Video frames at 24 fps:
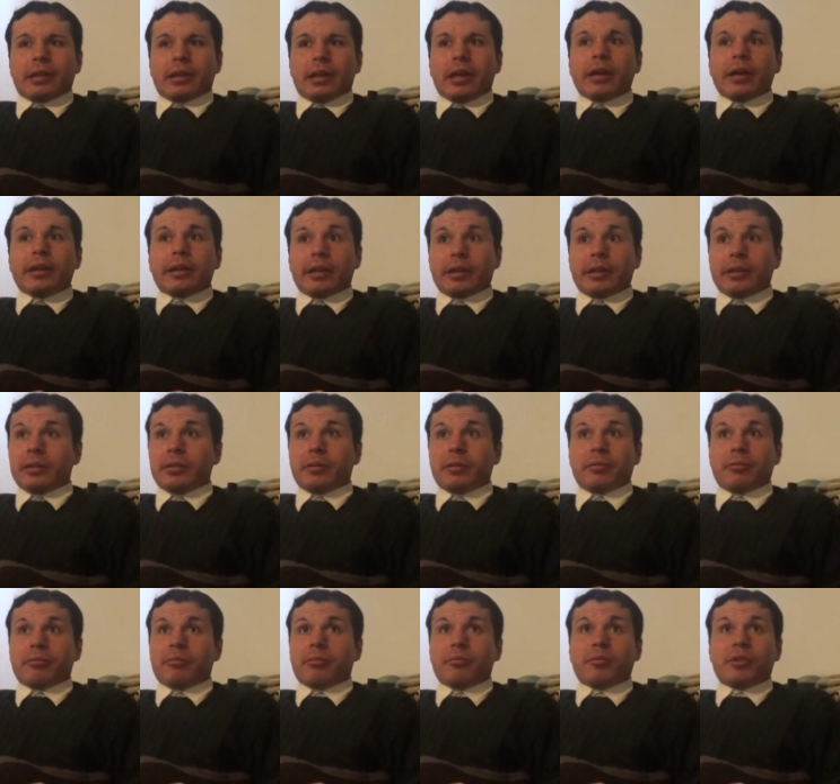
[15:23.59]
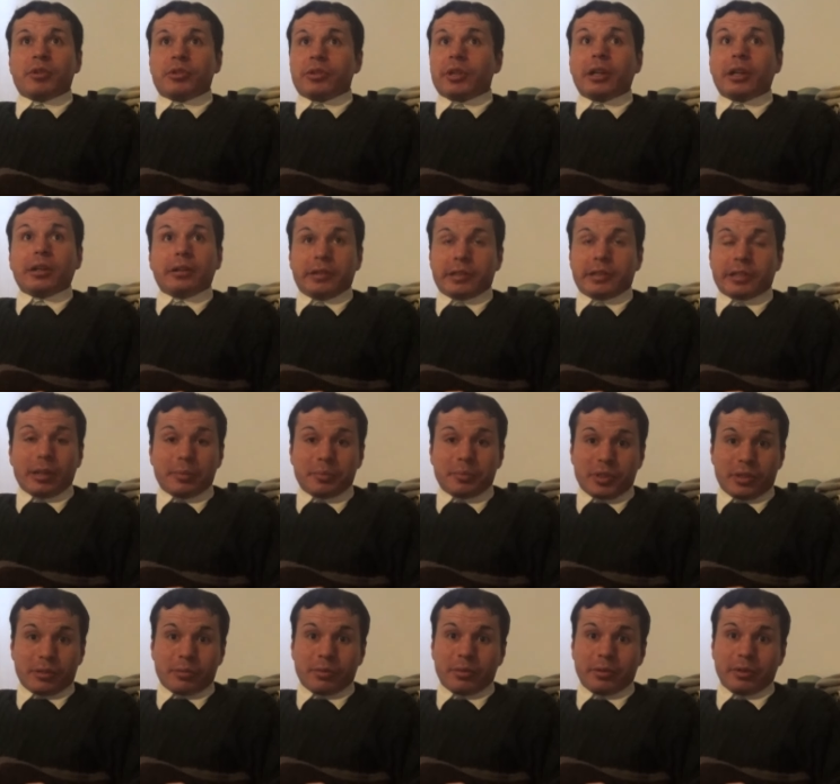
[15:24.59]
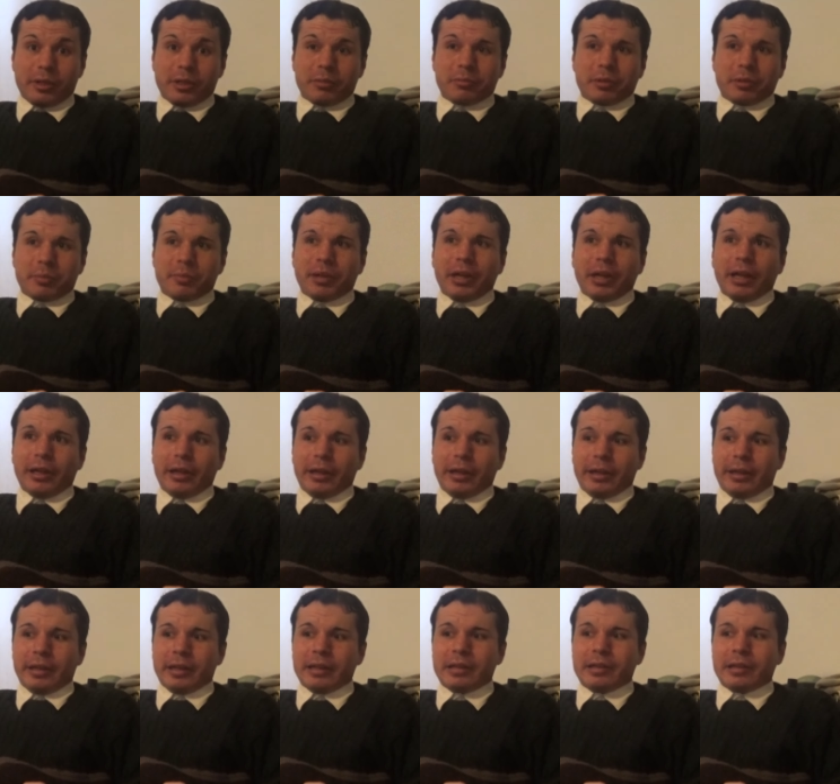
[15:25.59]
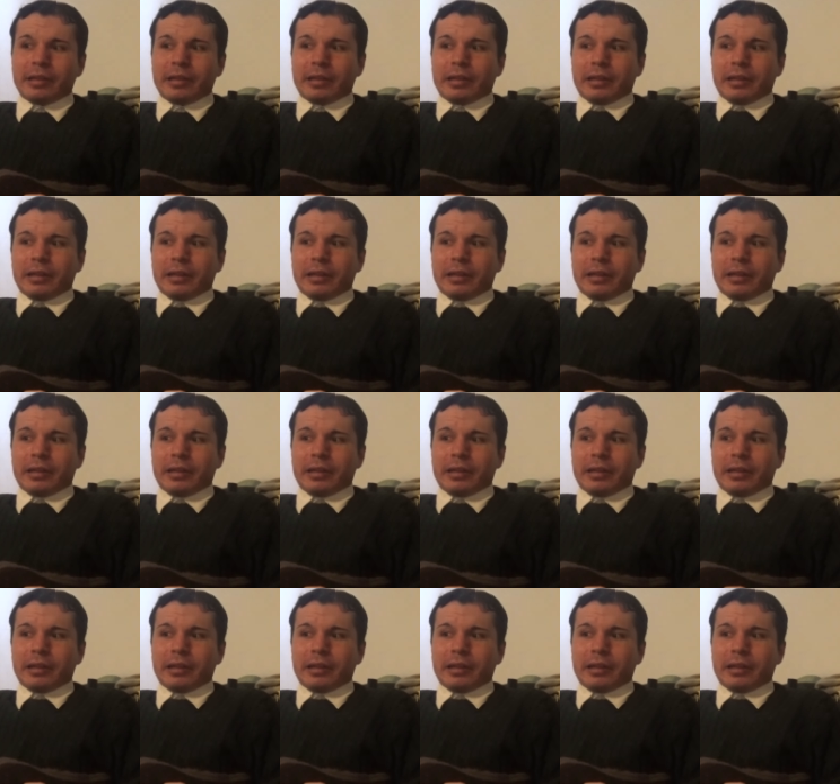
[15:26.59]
And then Michelle subsequently replied,